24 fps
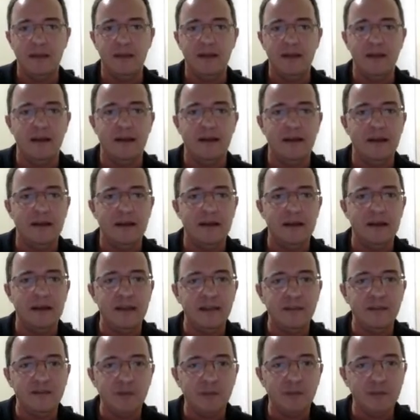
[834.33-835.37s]

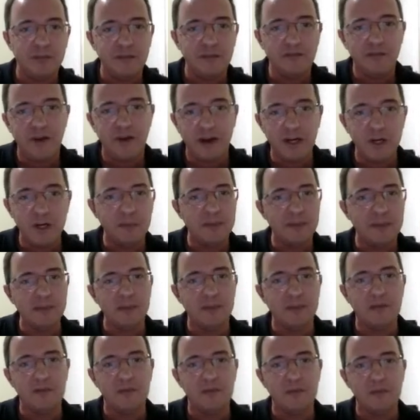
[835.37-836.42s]
And from the
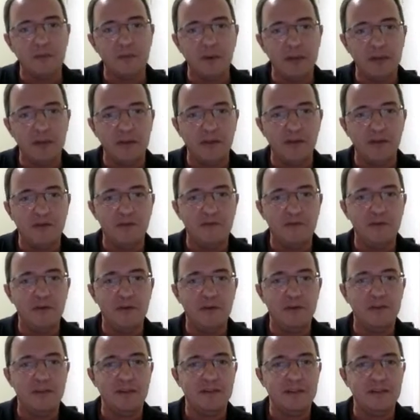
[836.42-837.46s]
environmental point of
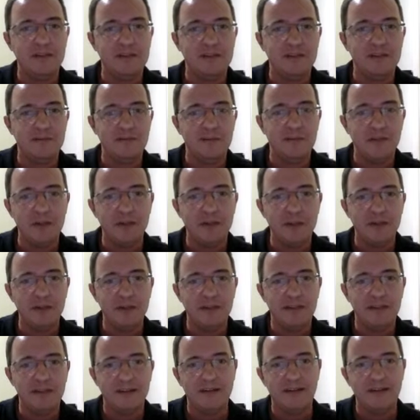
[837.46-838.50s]
view, it's a
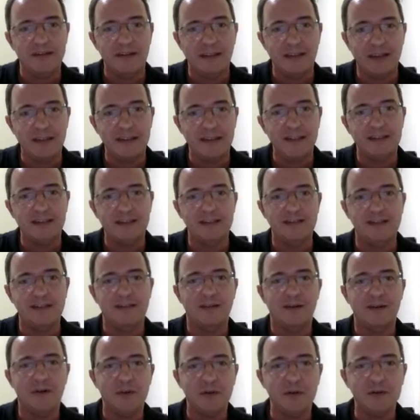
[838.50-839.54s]
very nice
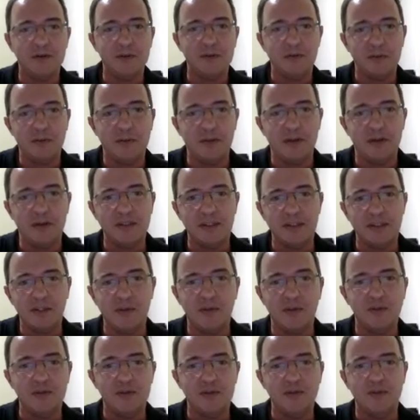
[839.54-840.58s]
also because it
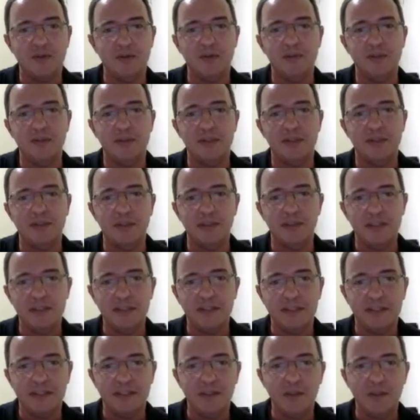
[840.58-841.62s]
consumes just
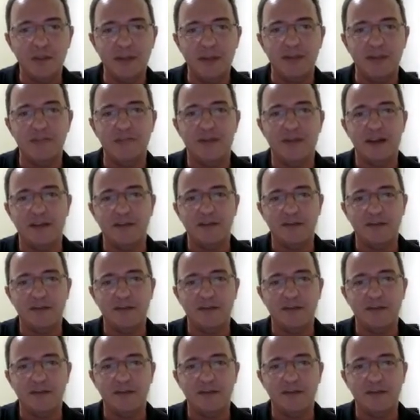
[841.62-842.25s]
25